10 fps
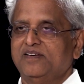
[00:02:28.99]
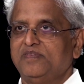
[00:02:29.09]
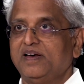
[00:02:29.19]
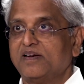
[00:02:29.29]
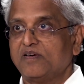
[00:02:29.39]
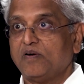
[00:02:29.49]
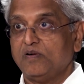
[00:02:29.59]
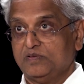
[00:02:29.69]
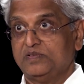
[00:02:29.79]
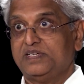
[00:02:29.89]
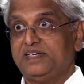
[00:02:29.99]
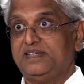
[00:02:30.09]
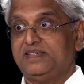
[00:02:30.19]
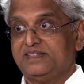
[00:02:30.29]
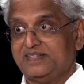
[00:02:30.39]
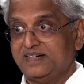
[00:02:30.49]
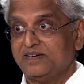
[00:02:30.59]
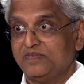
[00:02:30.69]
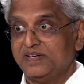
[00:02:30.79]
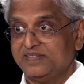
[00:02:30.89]
where also she said
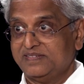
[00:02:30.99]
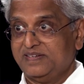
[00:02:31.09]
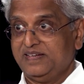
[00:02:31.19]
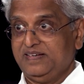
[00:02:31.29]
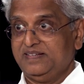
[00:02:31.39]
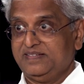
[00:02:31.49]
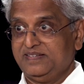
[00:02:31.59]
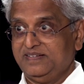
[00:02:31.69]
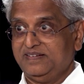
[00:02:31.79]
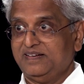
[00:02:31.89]
at one stage,